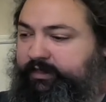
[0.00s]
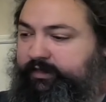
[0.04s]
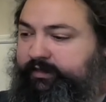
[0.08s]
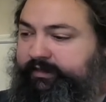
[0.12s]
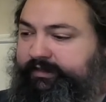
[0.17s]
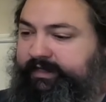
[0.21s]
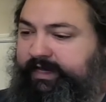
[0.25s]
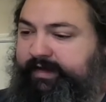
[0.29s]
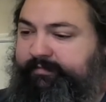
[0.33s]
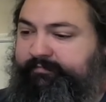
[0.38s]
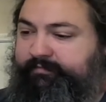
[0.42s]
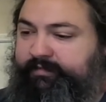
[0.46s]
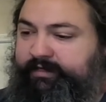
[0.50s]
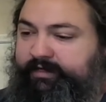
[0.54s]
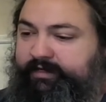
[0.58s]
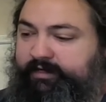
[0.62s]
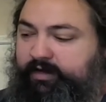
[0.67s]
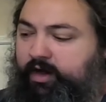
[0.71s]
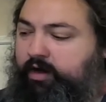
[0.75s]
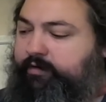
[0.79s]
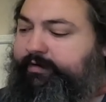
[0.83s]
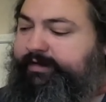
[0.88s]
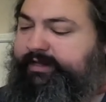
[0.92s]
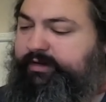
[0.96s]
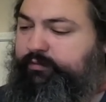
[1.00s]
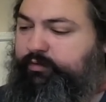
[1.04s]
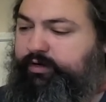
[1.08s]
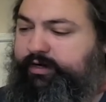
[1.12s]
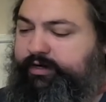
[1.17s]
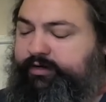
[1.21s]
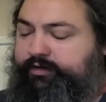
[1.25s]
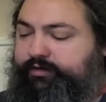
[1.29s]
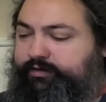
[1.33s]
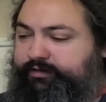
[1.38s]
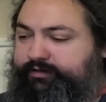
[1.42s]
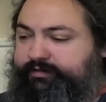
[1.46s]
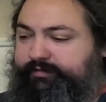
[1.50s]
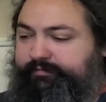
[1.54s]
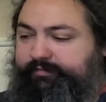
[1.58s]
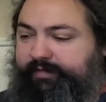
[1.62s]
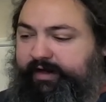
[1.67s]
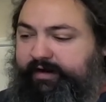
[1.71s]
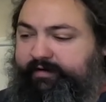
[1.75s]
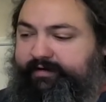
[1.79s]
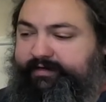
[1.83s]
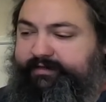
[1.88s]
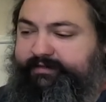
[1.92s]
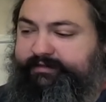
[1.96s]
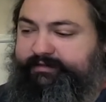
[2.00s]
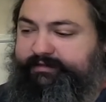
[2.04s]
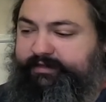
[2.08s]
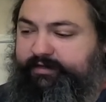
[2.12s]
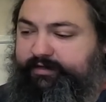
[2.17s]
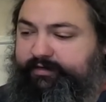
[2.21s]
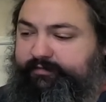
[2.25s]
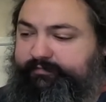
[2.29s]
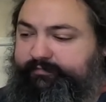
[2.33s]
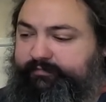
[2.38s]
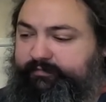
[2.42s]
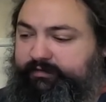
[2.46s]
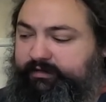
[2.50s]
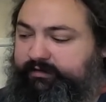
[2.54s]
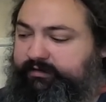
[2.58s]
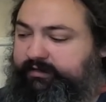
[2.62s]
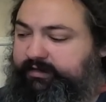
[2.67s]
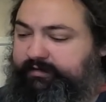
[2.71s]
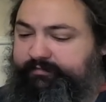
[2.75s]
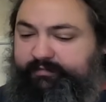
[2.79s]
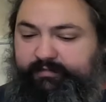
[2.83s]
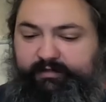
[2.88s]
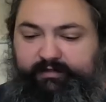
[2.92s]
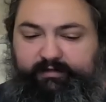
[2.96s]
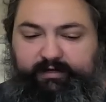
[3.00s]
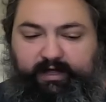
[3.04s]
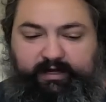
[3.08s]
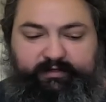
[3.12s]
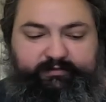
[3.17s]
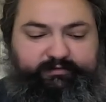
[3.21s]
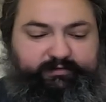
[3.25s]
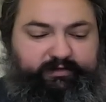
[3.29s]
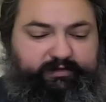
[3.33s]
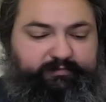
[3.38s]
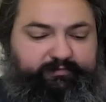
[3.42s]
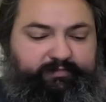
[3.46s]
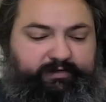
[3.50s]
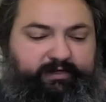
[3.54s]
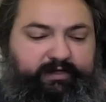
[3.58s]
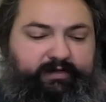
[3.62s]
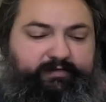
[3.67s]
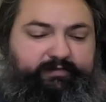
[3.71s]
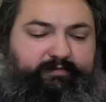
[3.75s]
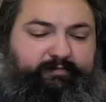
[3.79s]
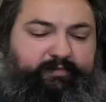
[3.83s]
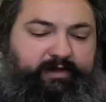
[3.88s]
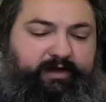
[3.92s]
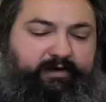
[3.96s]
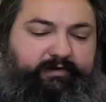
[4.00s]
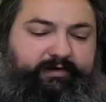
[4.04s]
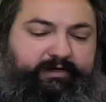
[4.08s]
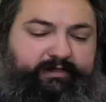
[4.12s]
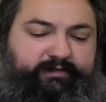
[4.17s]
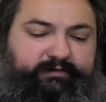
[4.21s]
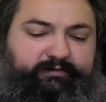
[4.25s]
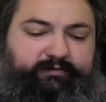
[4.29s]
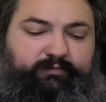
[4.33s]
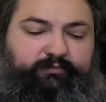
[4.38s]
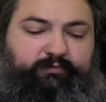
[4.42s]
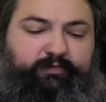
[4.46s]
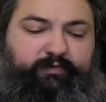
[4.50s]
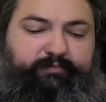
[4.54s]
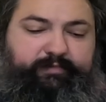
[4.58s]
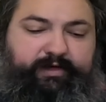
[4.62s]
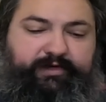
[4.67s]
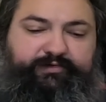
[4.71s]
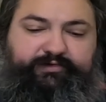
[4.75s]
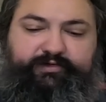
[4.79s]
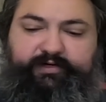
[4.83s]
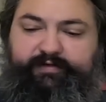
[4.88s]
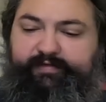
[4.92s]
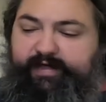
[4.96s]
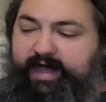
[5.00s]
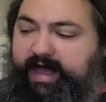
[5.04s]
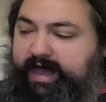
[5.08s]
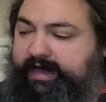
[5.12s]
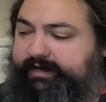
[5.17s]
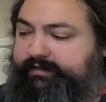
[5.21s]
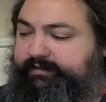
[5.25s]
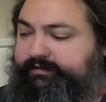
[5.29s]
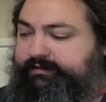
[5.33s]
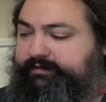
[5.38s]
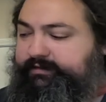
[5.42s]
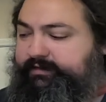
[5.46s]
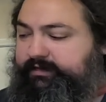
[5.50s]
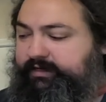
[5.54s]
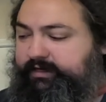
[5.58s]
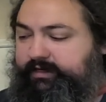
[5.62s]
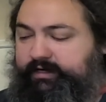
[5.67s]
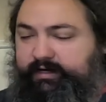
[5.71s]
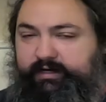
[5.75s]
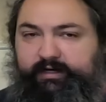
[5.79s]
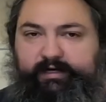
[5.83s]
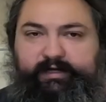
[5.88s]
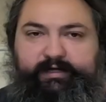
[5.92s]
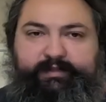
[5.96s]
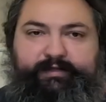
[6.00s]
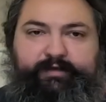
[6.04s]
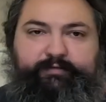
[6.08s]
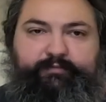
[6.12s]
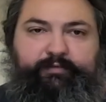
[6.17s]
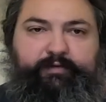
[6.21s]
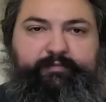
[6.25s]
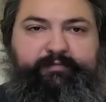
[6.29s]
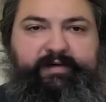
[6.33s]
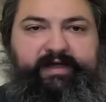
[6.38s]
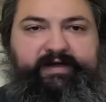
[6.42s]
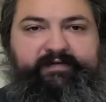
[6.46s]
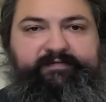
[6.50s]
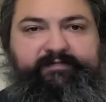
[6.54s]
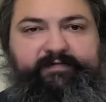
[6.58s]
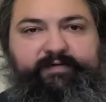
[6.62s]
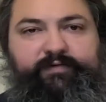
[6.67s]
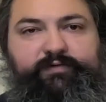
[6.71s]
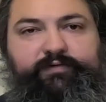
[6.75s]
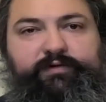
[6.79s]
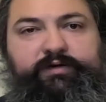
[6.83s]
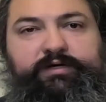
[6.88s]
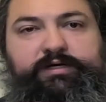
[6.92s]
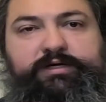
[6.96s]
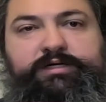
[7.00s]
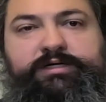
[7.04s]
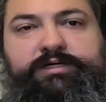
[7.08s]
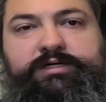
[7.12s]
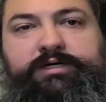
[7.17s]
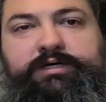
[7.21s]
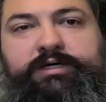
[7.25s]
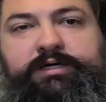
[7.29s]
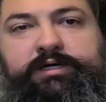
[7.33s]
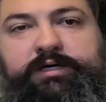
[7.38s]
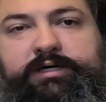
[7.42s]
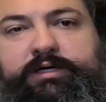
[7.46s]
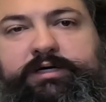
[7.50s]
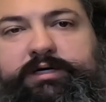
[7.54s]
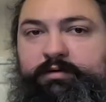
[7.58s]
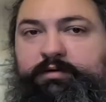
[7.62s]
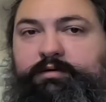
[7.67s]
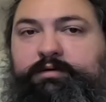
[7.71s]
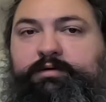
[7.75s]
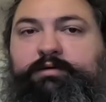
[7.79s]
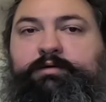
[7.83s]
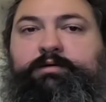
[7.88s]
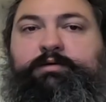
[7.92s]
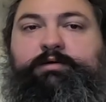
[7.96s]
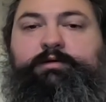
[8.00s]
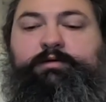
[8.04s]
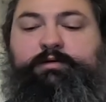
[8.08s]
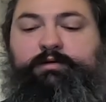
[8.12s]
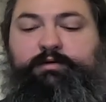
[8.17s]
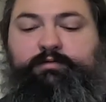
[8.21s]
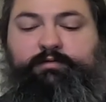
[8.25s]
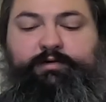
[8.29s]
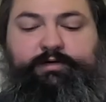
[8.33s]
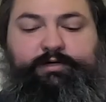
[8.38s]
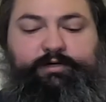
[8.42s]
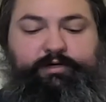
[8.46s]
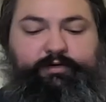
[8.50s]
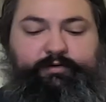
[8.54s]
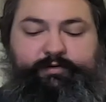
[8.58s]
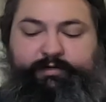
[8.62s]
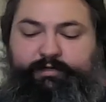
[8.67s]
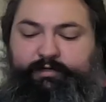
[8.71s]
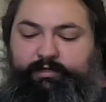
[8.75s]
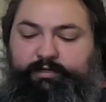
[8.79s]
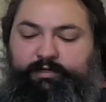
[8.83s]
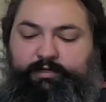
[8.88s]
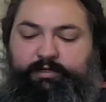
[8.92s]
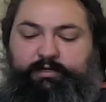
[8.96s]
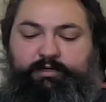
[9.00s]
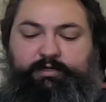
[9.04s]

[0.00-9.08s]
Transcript: let me, and then we're gonna do some berries. So let me actually pull out the berries, we'll measure that, and then we'll make food. We're doing